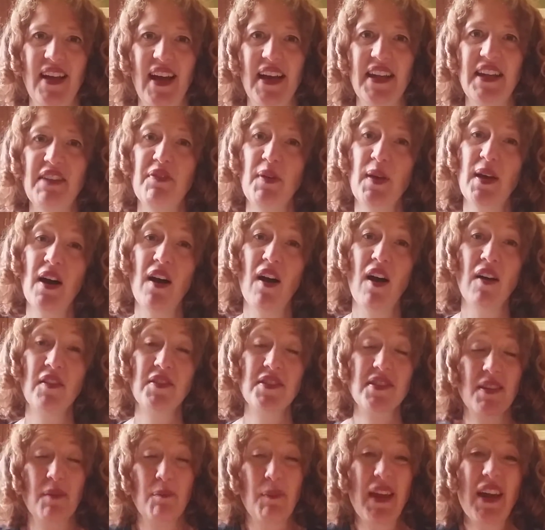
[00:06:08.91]
And if we
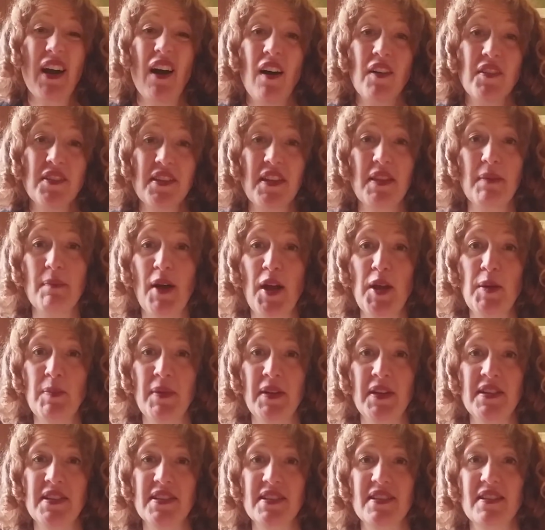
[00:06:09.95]
can't, then we can't at the
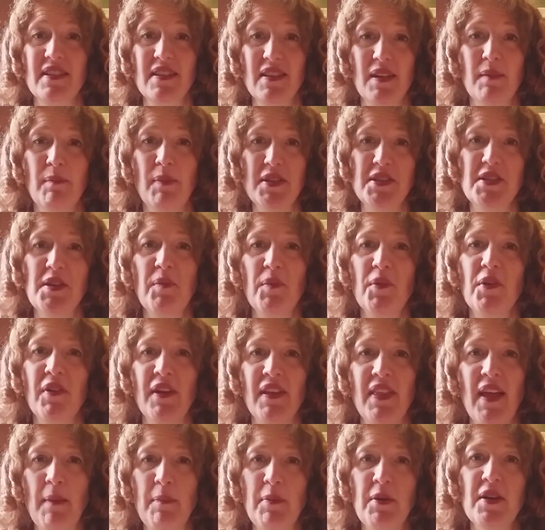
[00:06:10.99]
moment. But don't
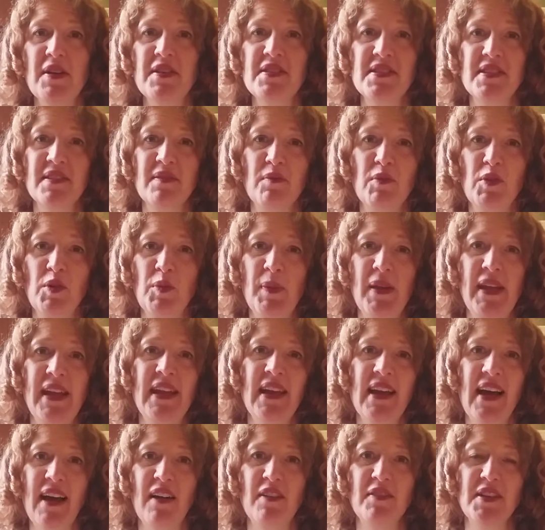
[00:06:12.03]
worry, that person will be
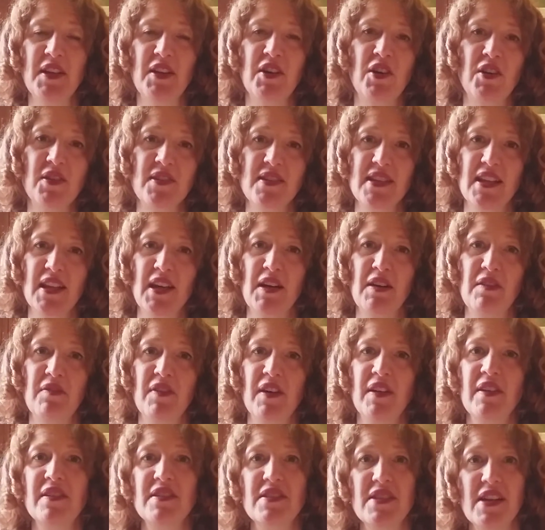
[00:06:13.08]
held in God's love,
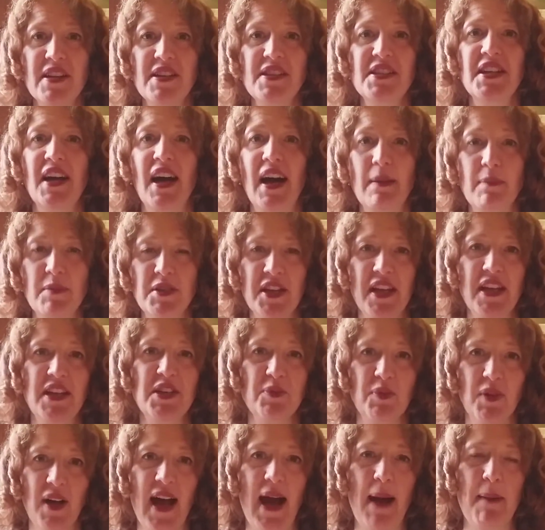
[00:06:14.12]
and time
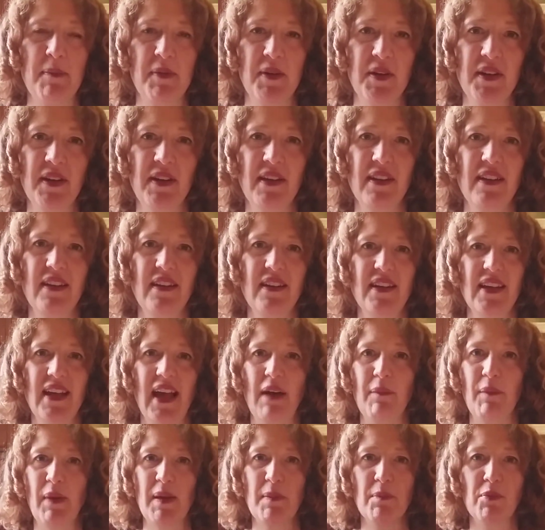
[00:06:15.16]
change will happen.
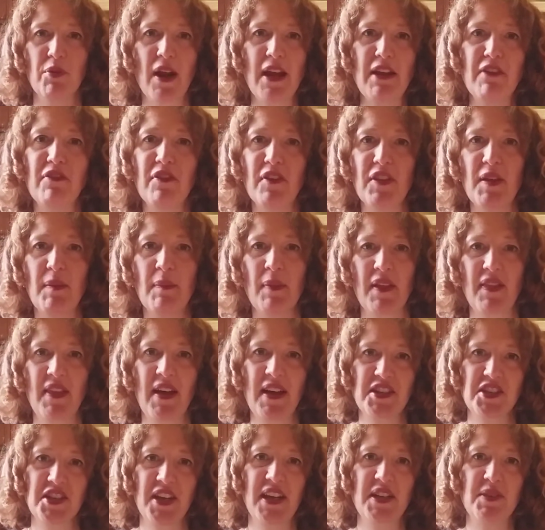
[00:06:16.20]
And we can pray for them
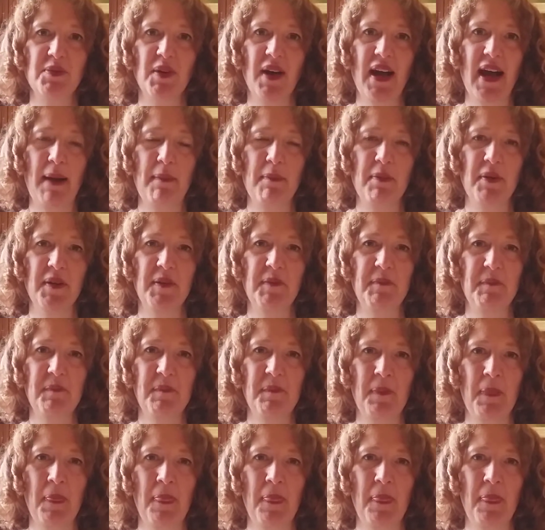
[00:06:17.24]
that change will happen.